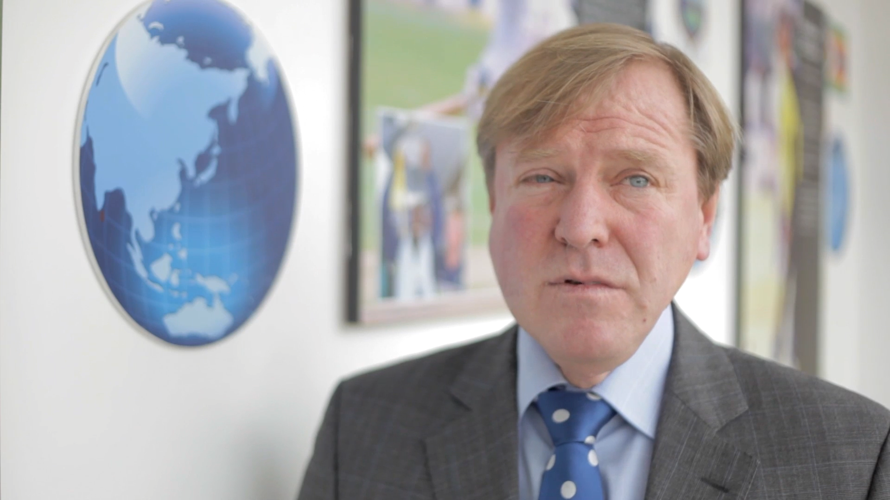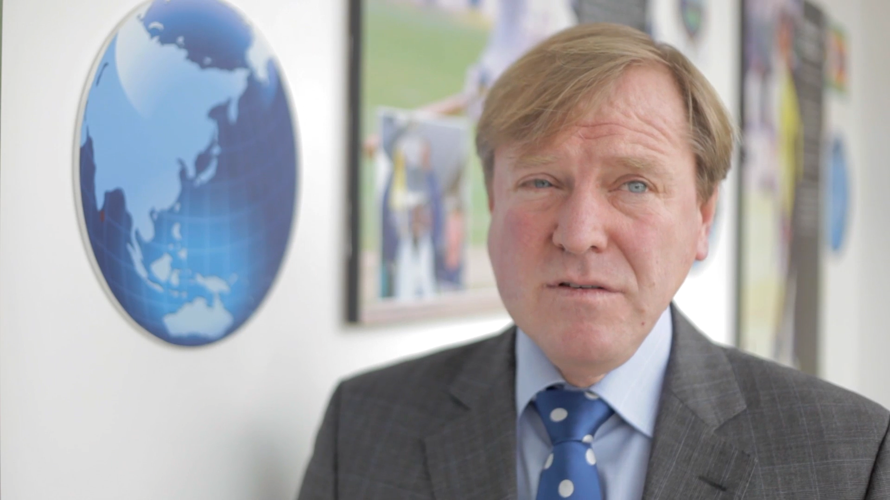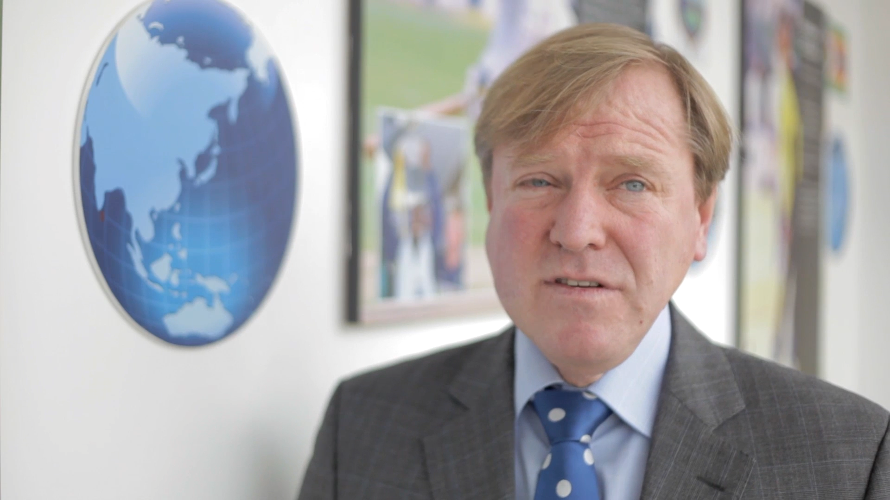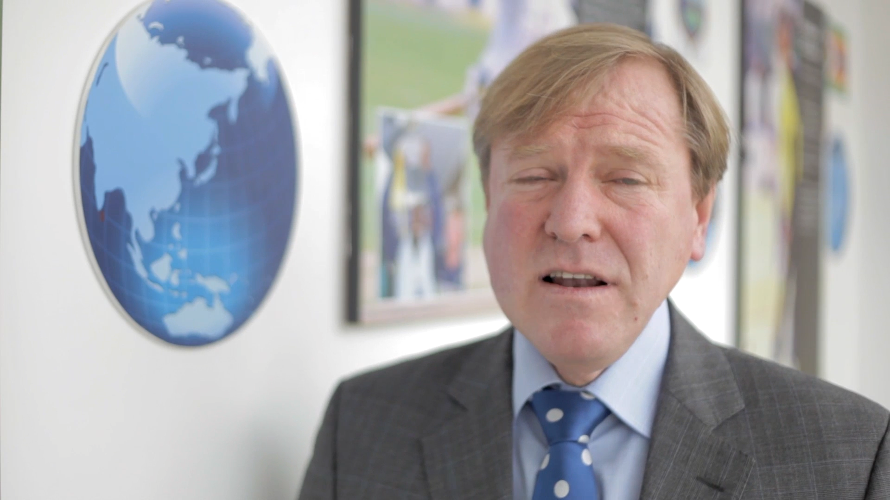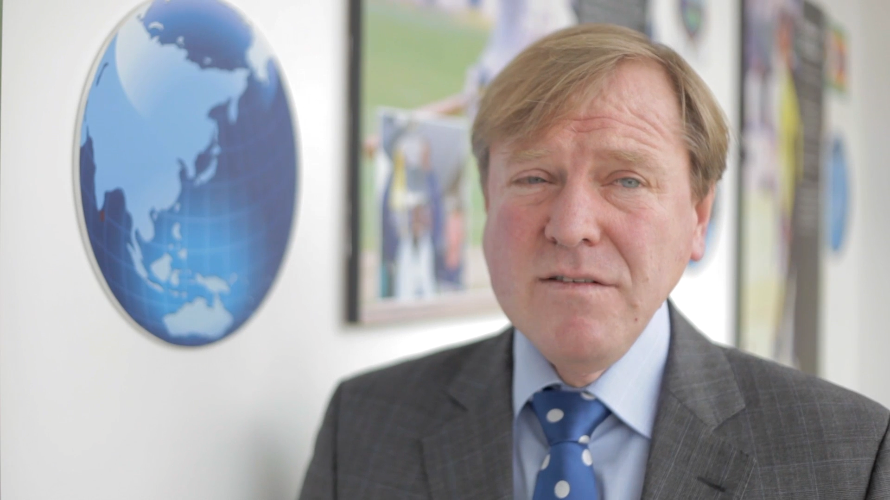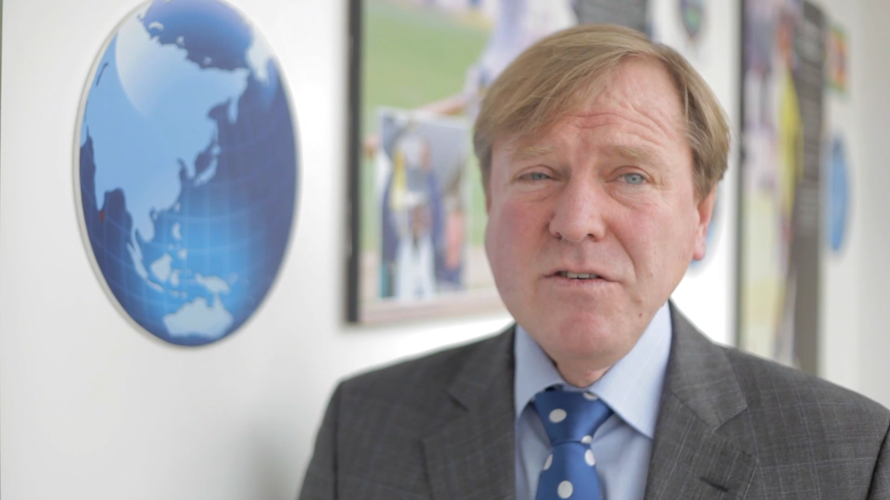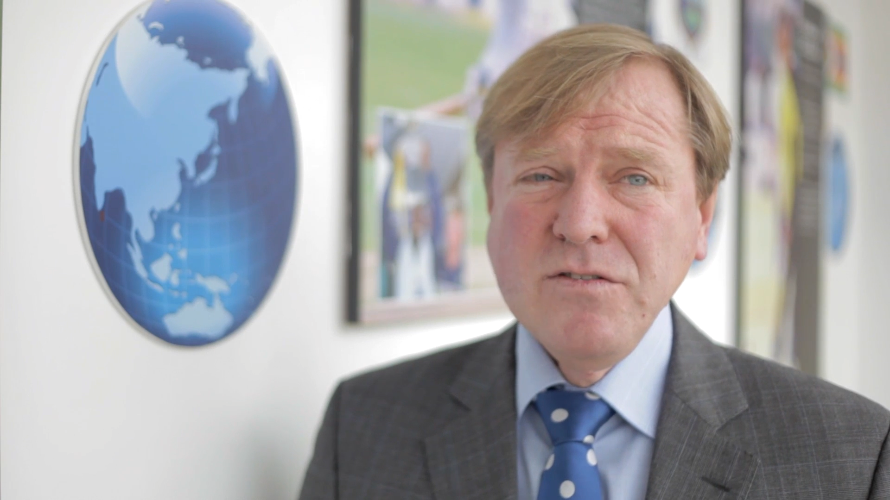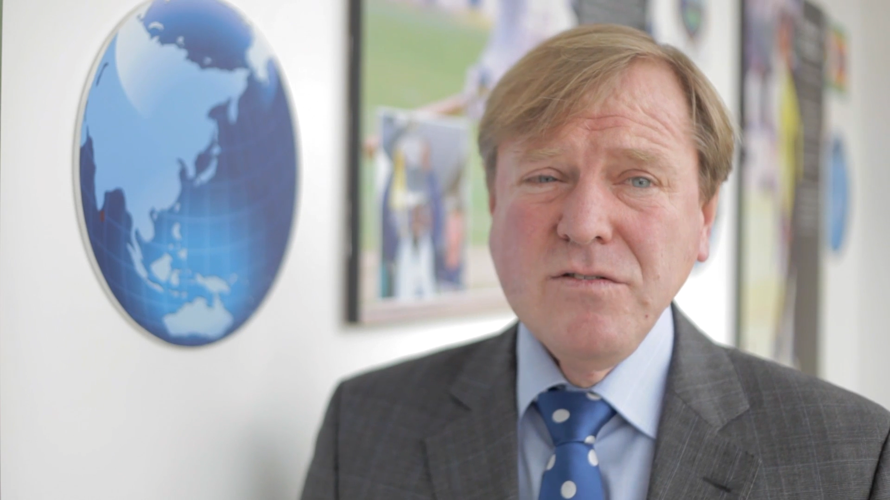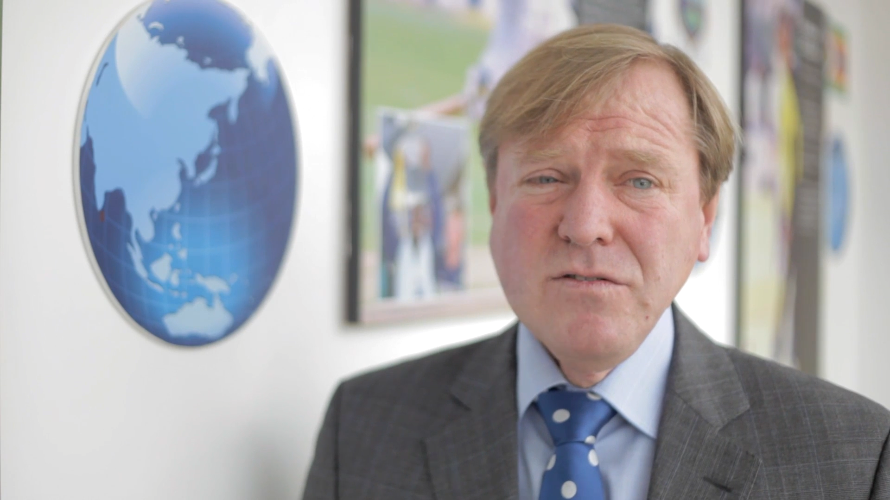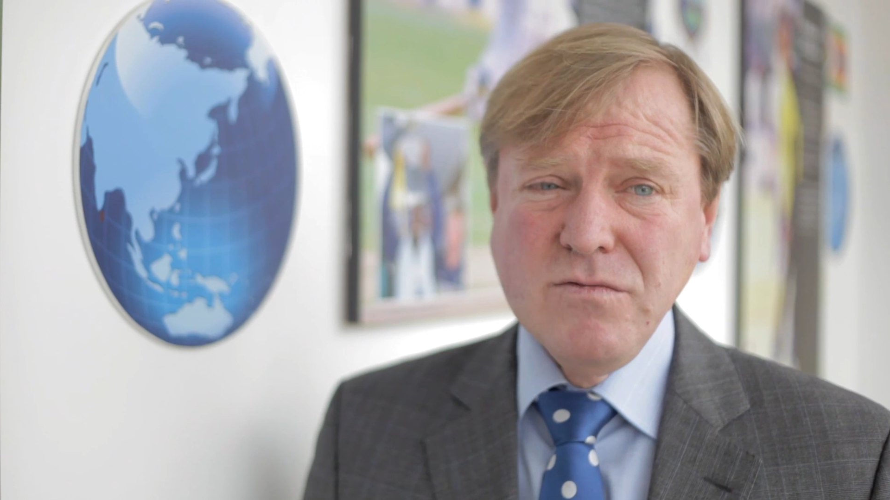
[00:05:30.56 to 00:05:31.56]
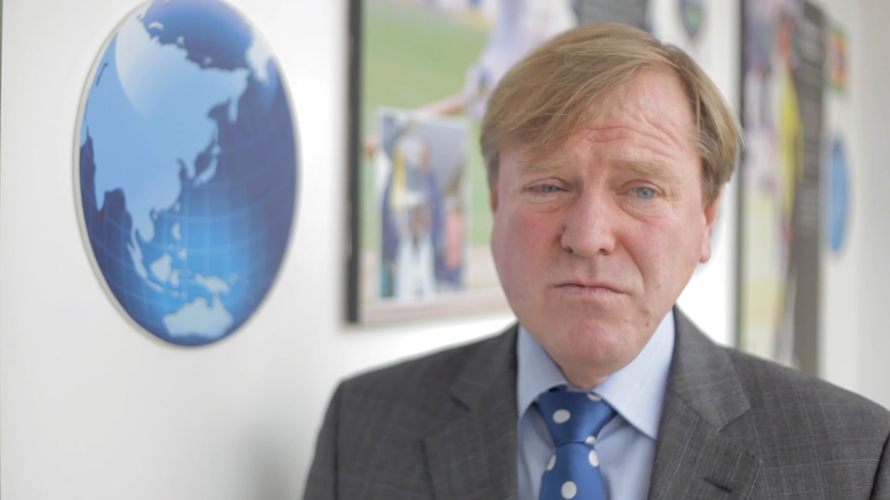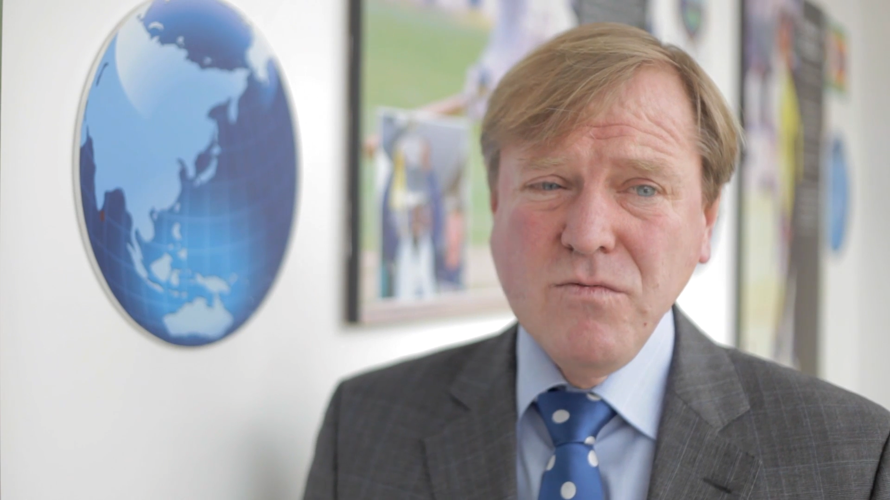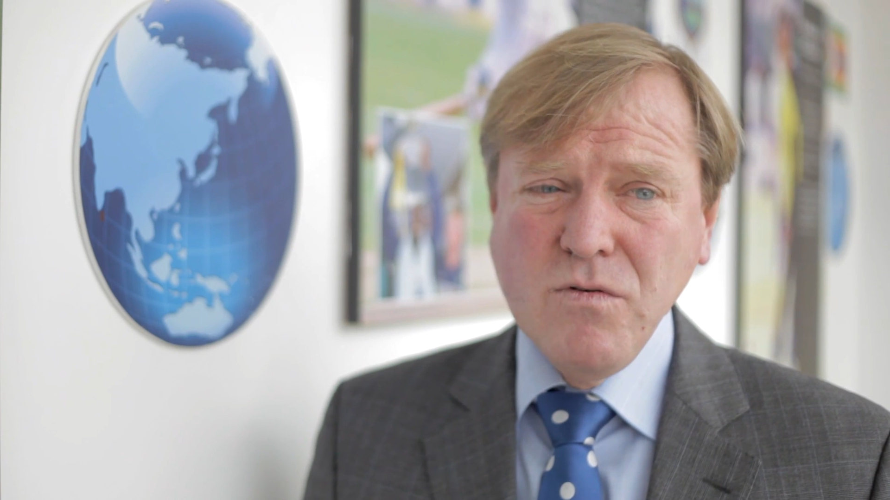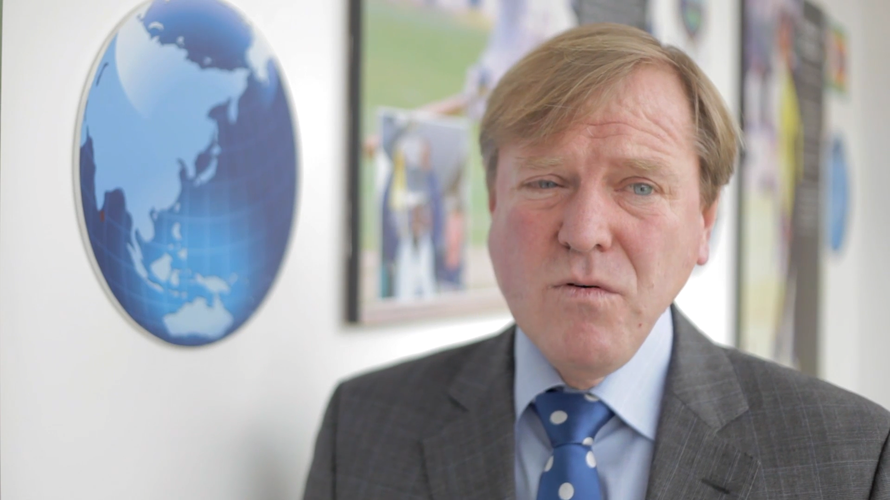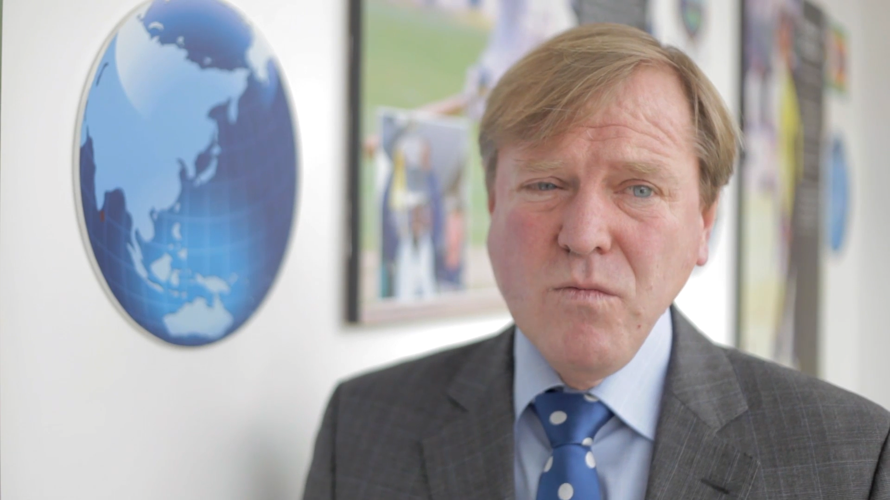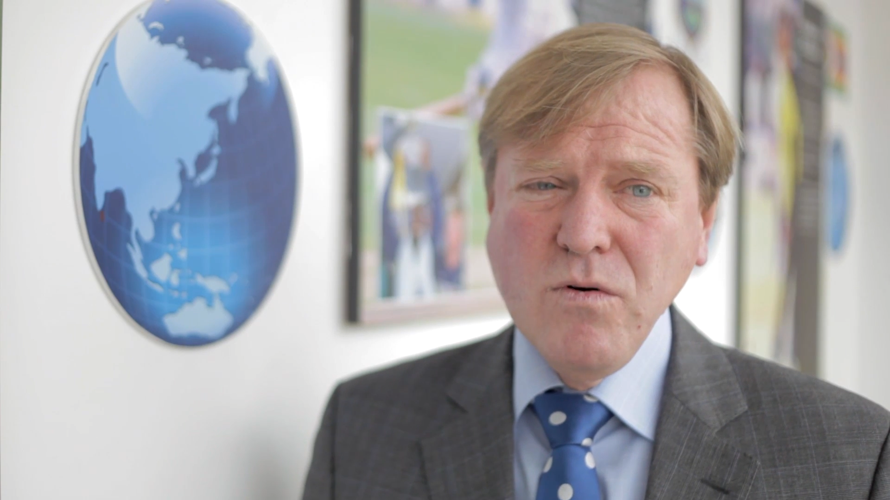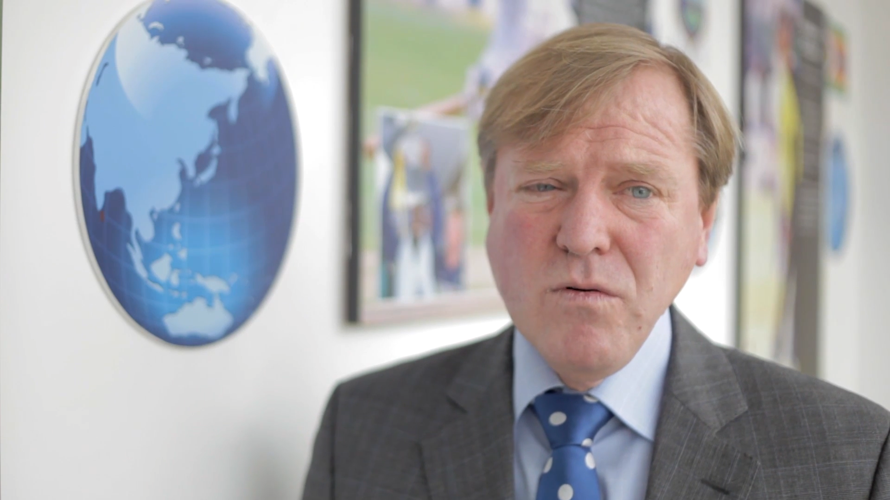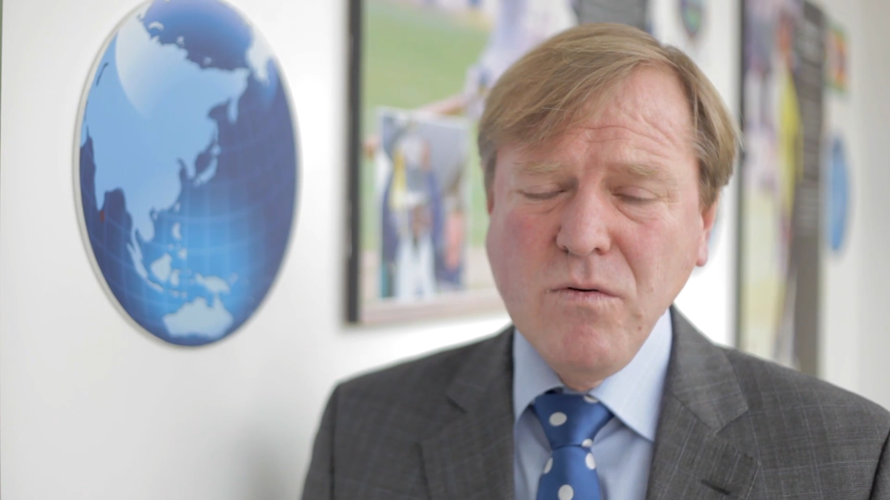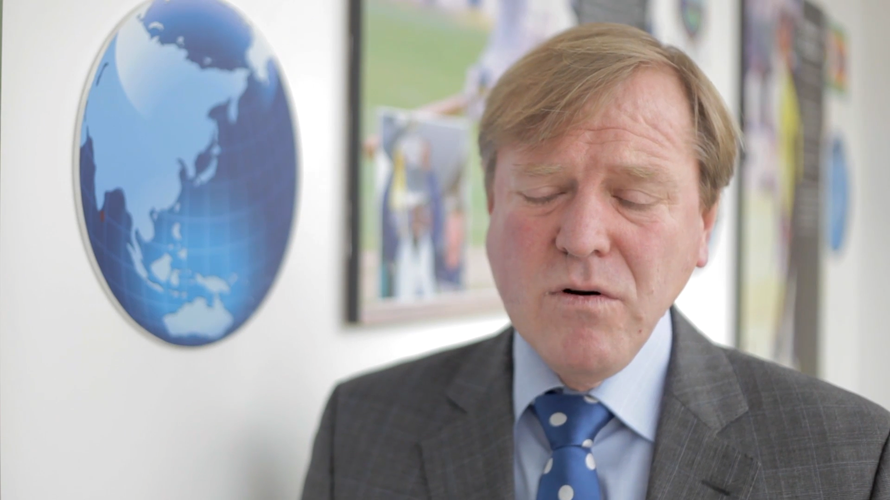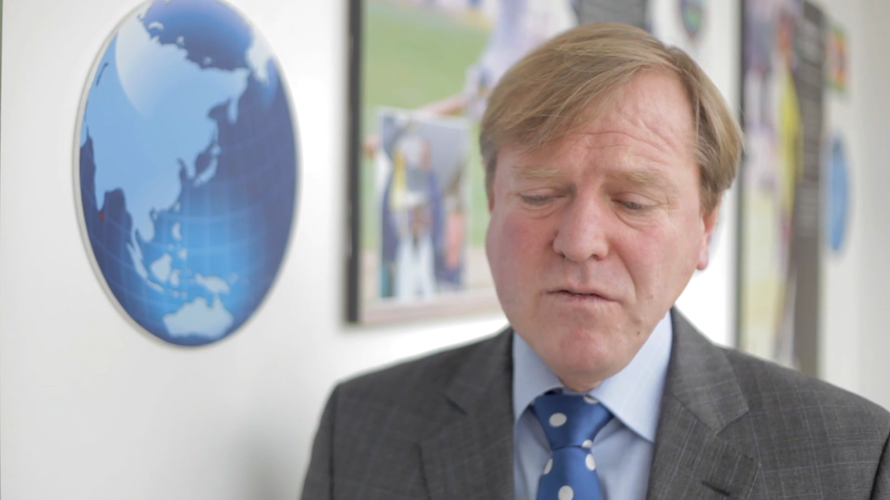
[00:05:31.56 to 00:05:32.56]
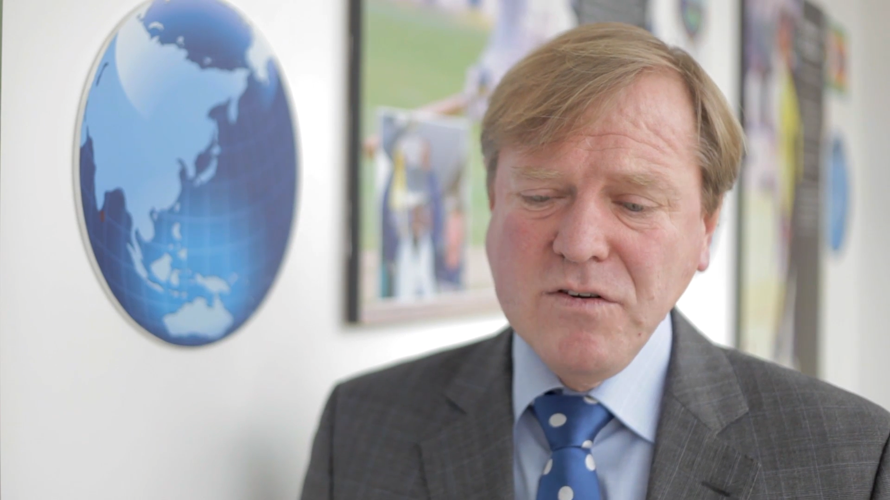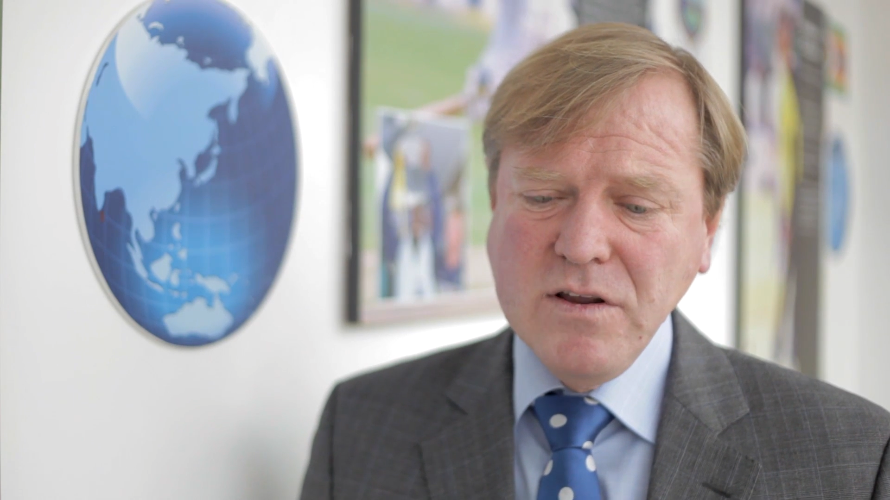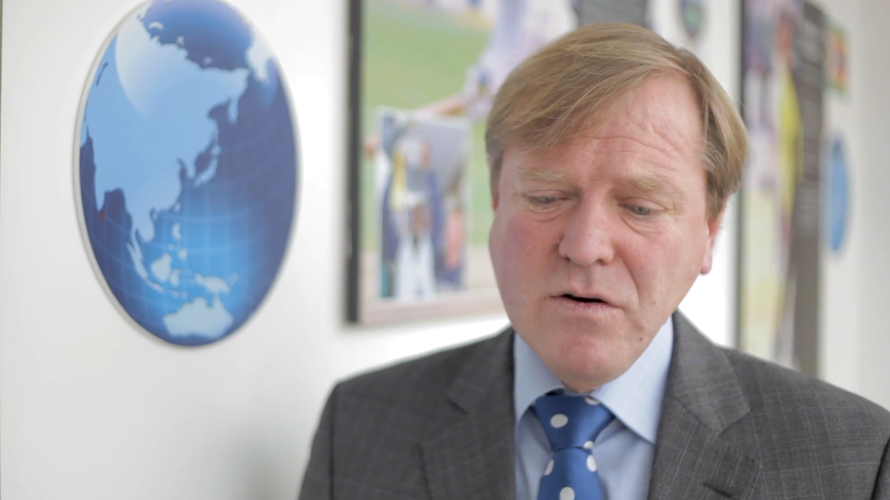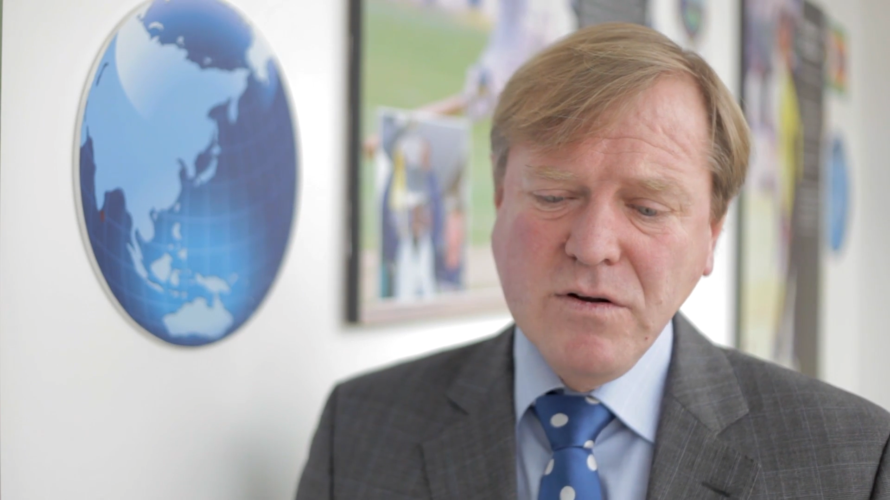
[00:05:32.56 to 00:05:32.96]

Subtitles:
the televisions were obviously